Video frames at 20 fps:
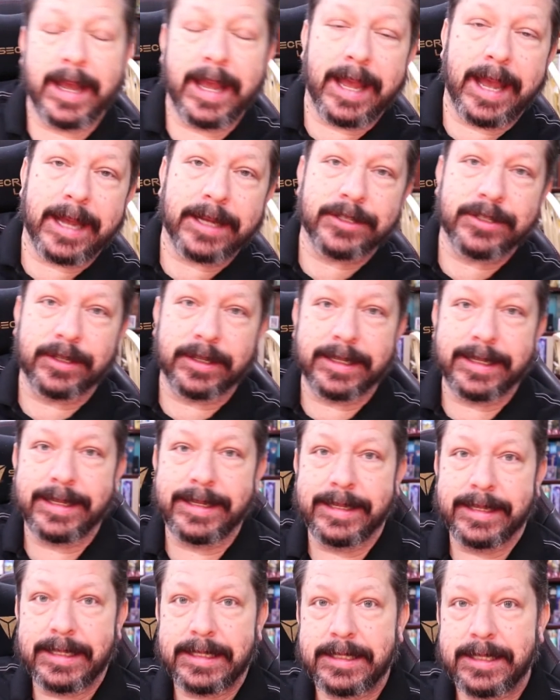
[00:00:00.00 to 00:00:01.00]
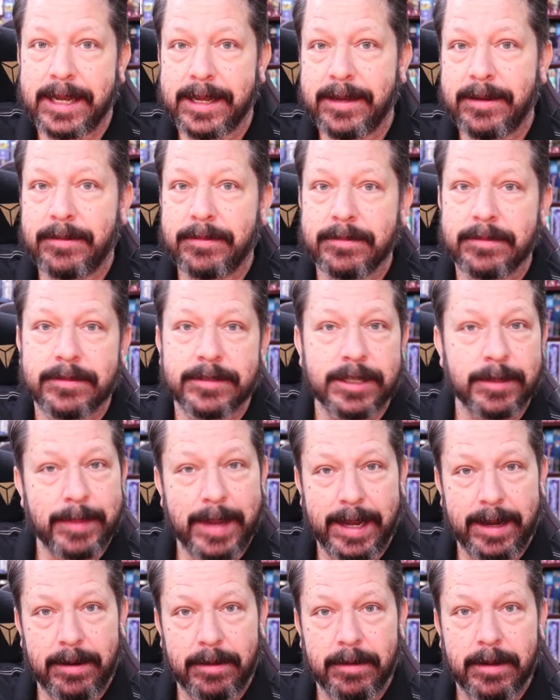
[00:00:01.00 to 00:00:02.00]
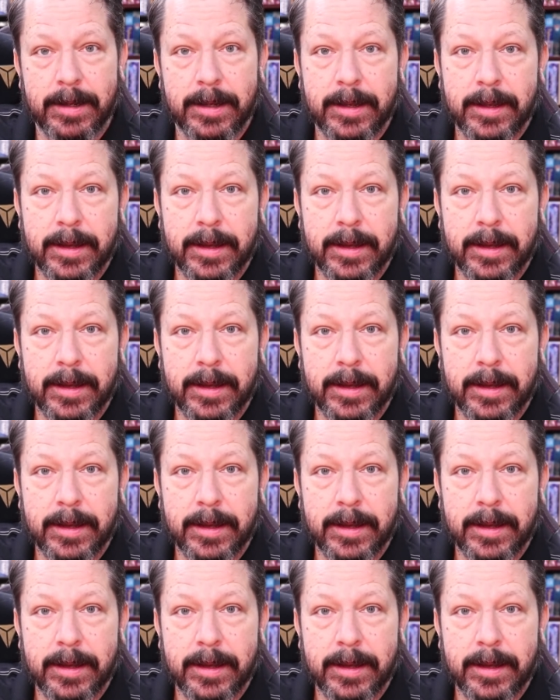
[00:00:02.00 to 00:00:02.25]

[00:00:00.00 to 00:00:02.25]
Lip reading: actually in town somehow,